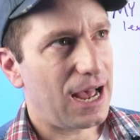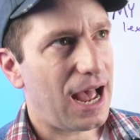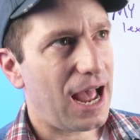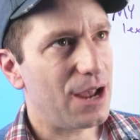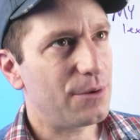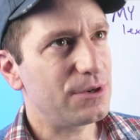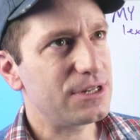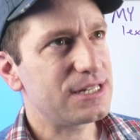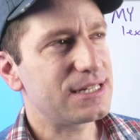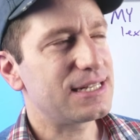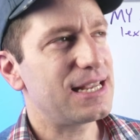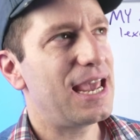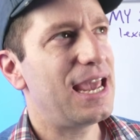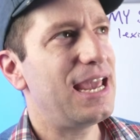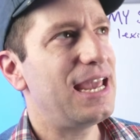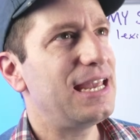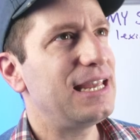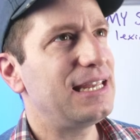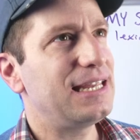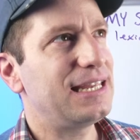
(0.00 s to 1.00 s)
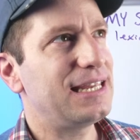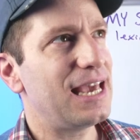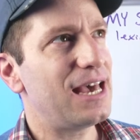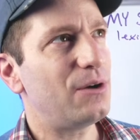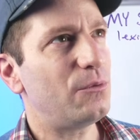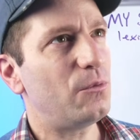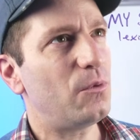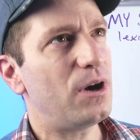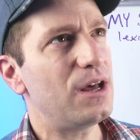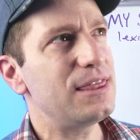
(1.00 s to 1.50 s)
I would say
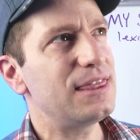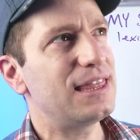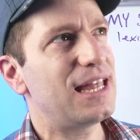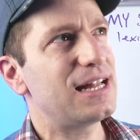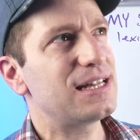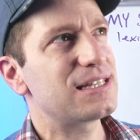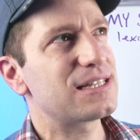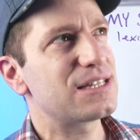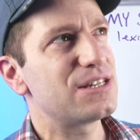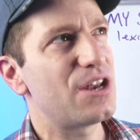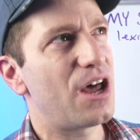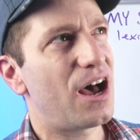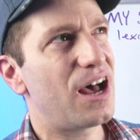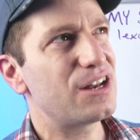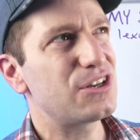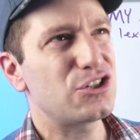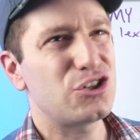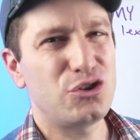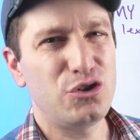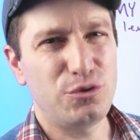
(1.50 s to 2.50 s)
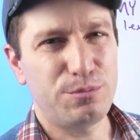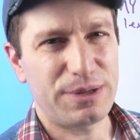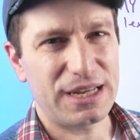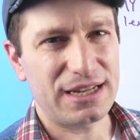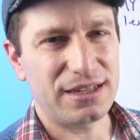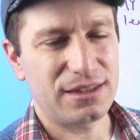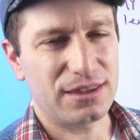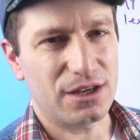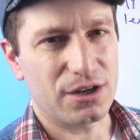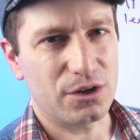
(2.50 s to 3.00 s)
get one that's not too
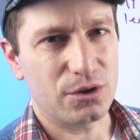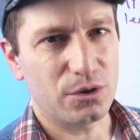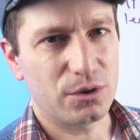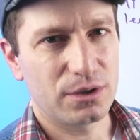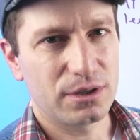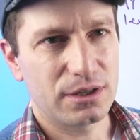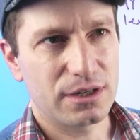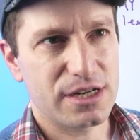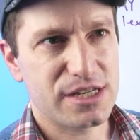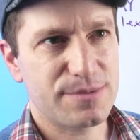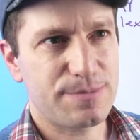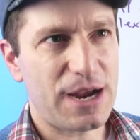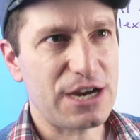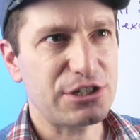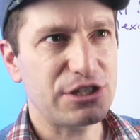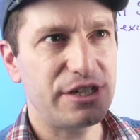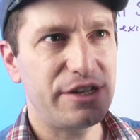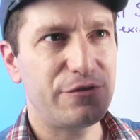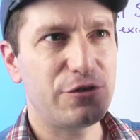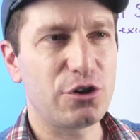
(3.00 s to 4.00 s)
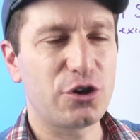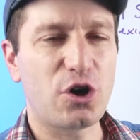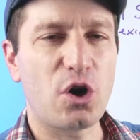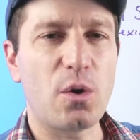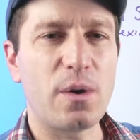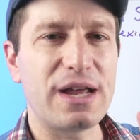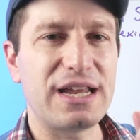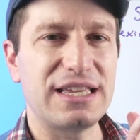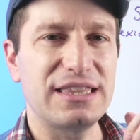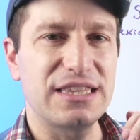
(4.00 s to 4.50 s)
big though, especially if you're
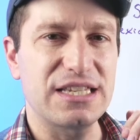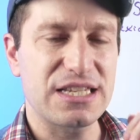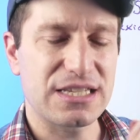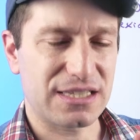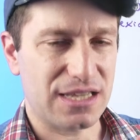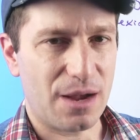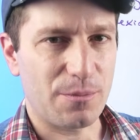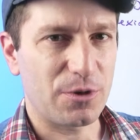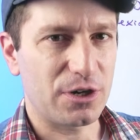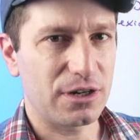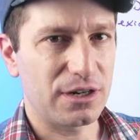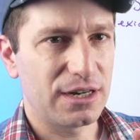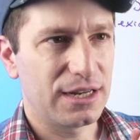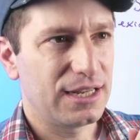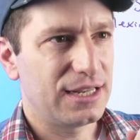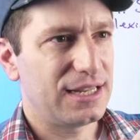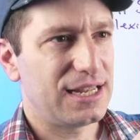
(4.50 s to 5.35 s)
going in the summer.